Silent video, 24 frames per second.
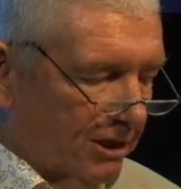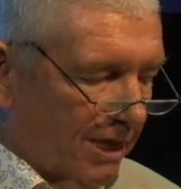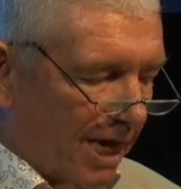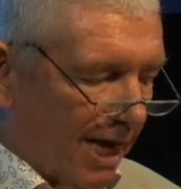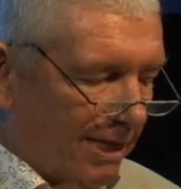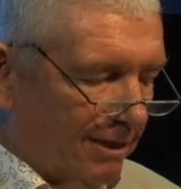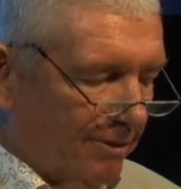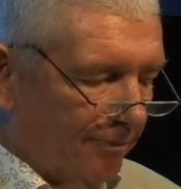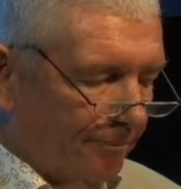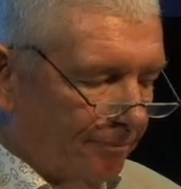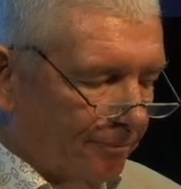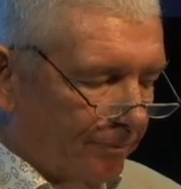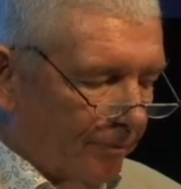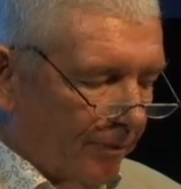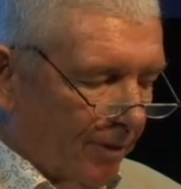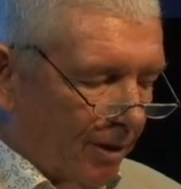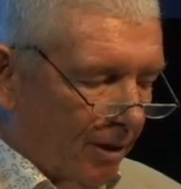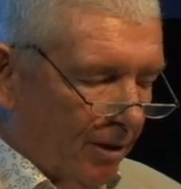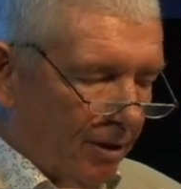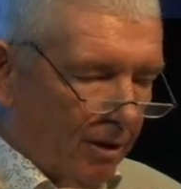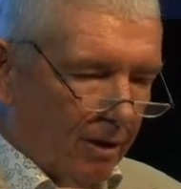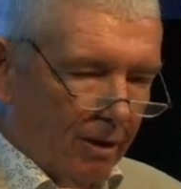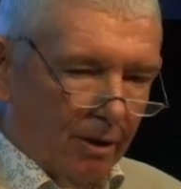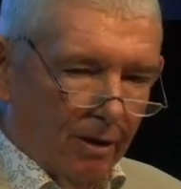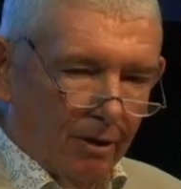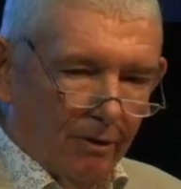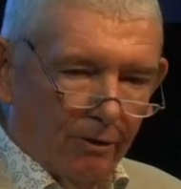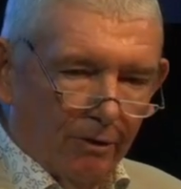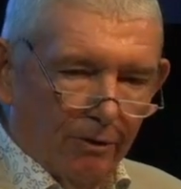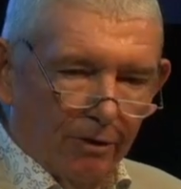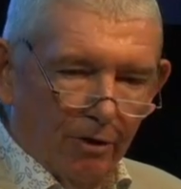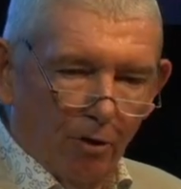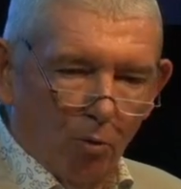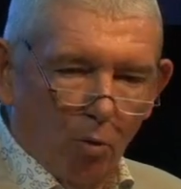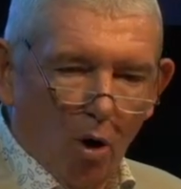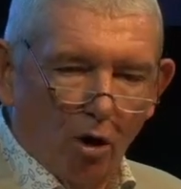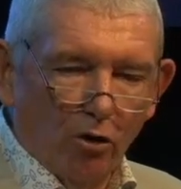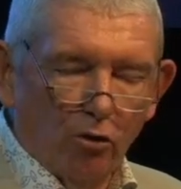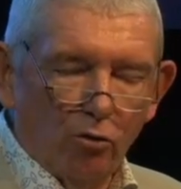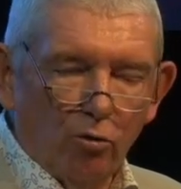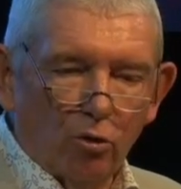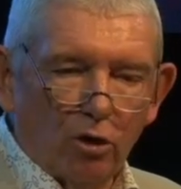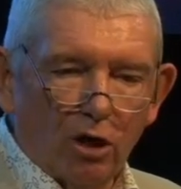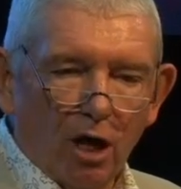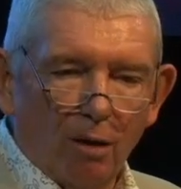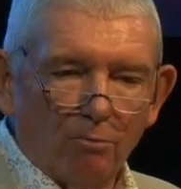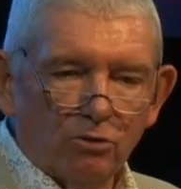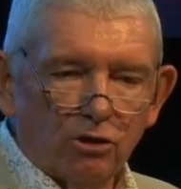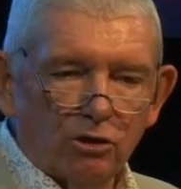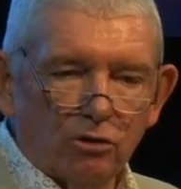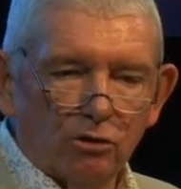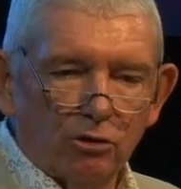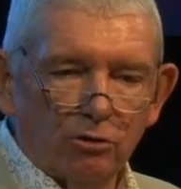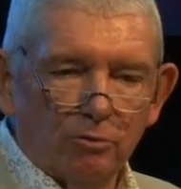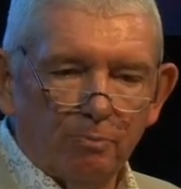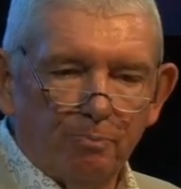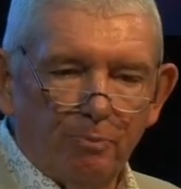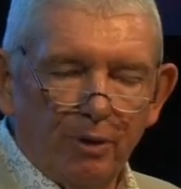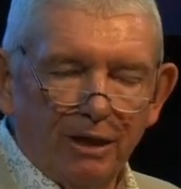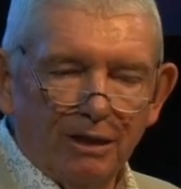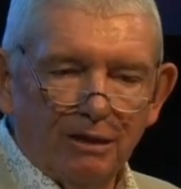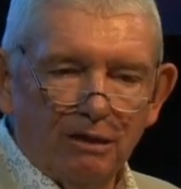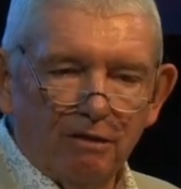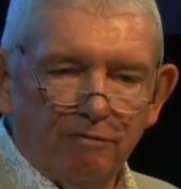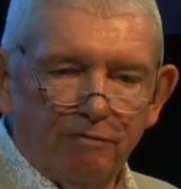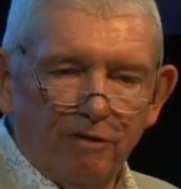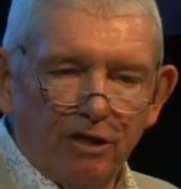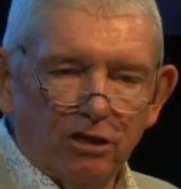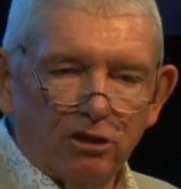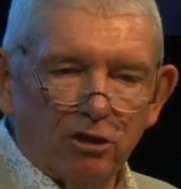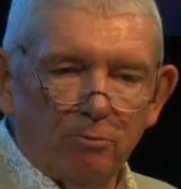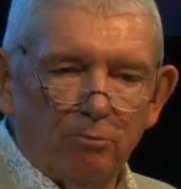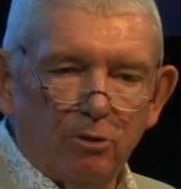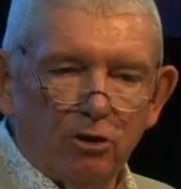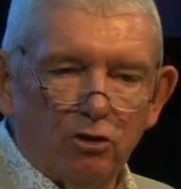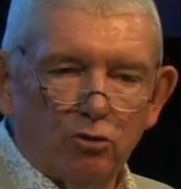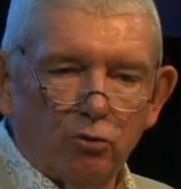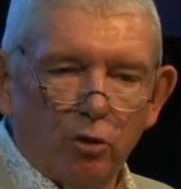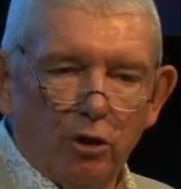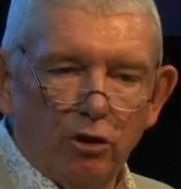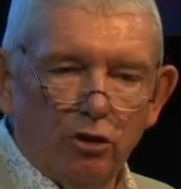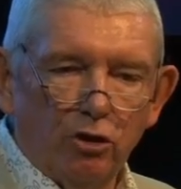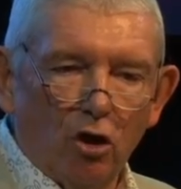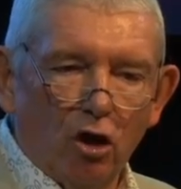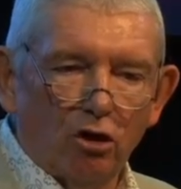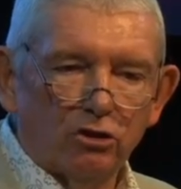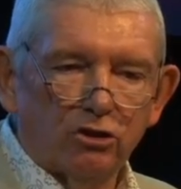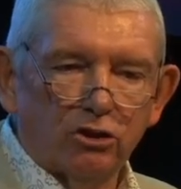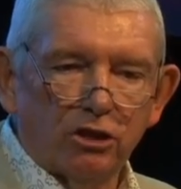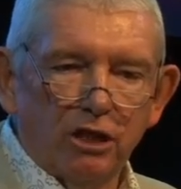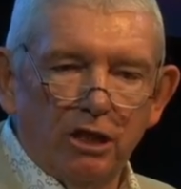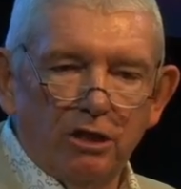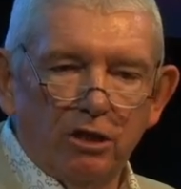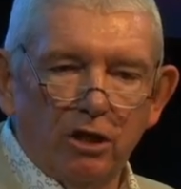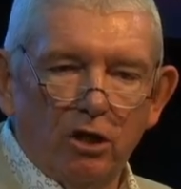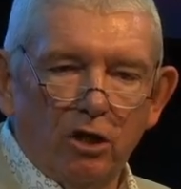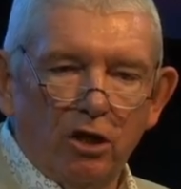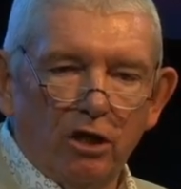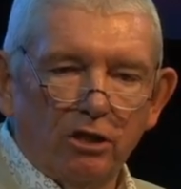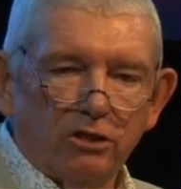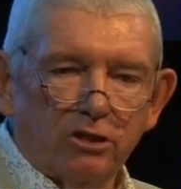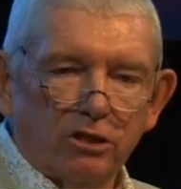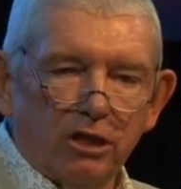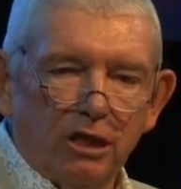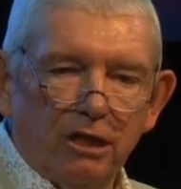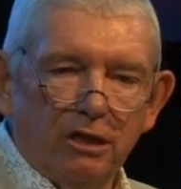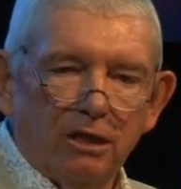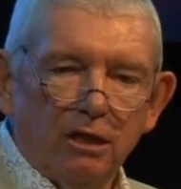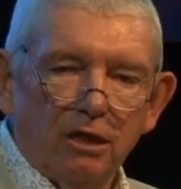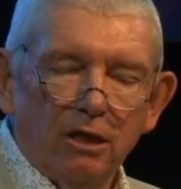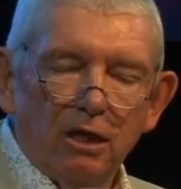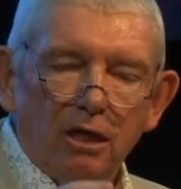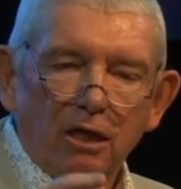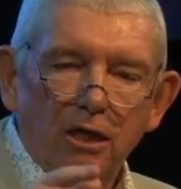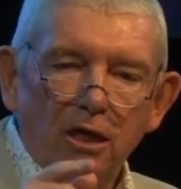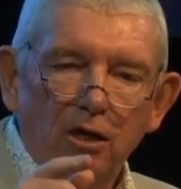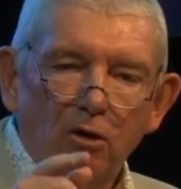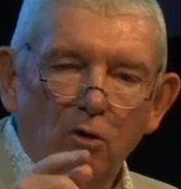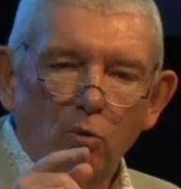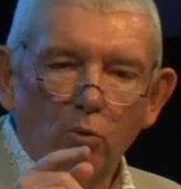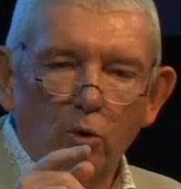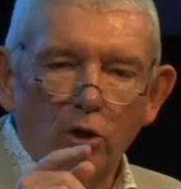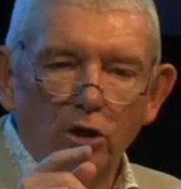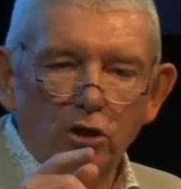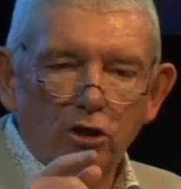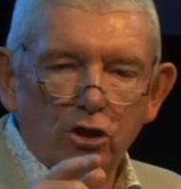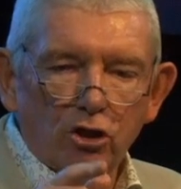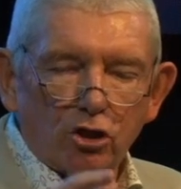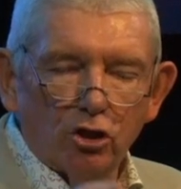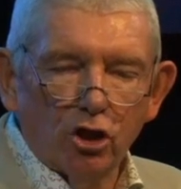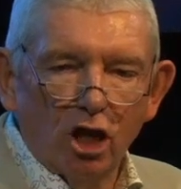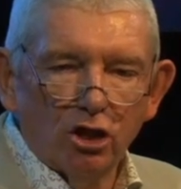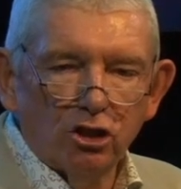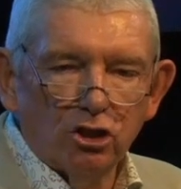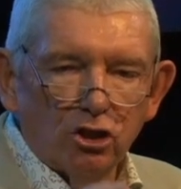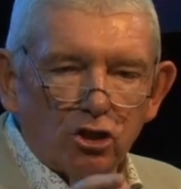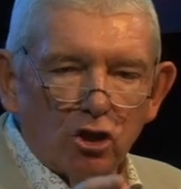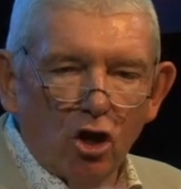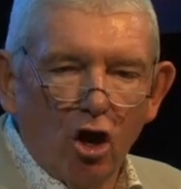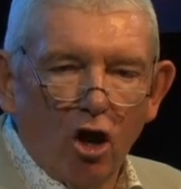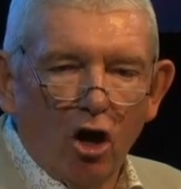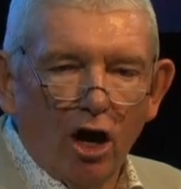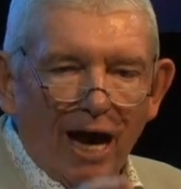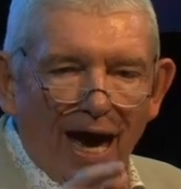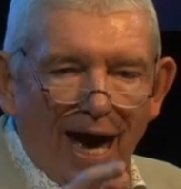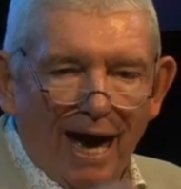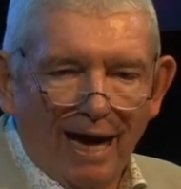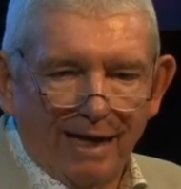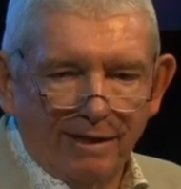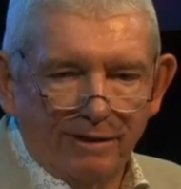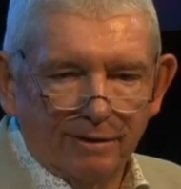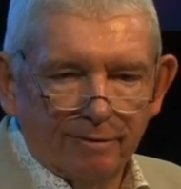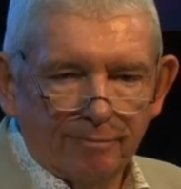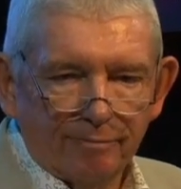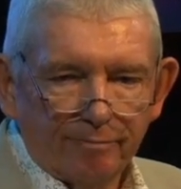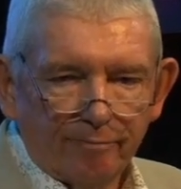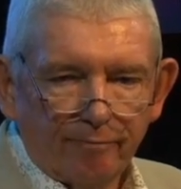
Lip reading: said, the one who comes to bring division between your seed and her seed will crush your head.